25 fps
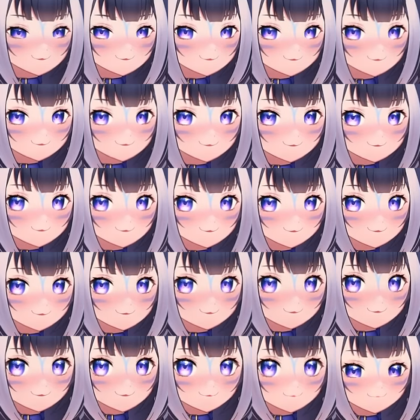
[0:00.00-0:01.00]
I
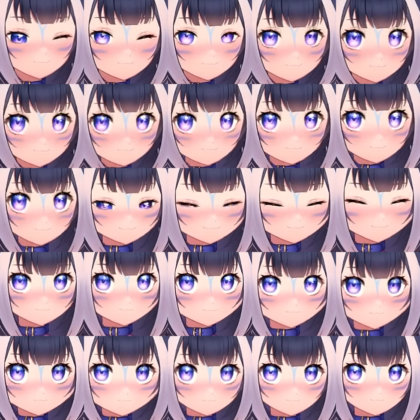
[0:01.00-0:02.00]
purchased the wrong fitting,
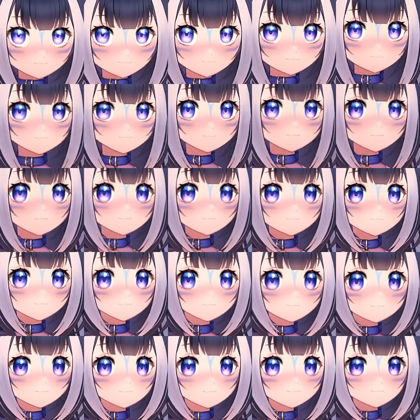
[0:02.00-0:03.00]
and the hose
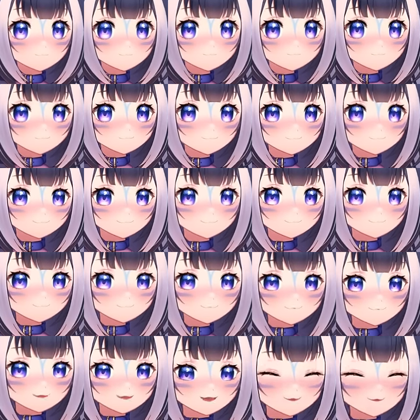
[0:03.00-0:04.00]
is never going to
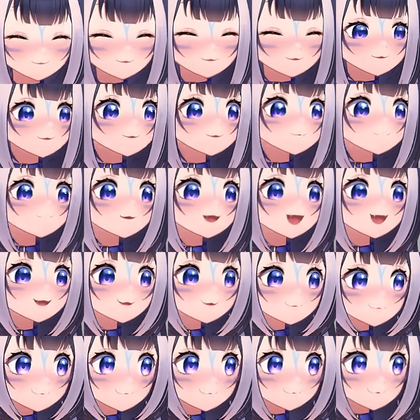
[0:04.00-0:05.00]
properly attach. It's too small, So
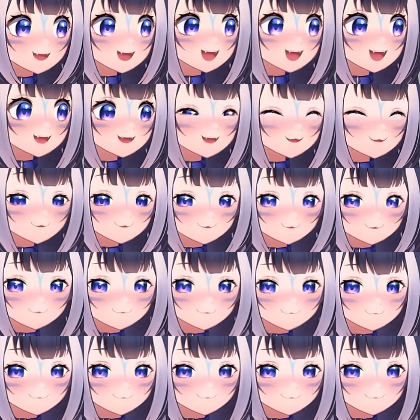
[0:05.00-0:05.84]
instead of doing the right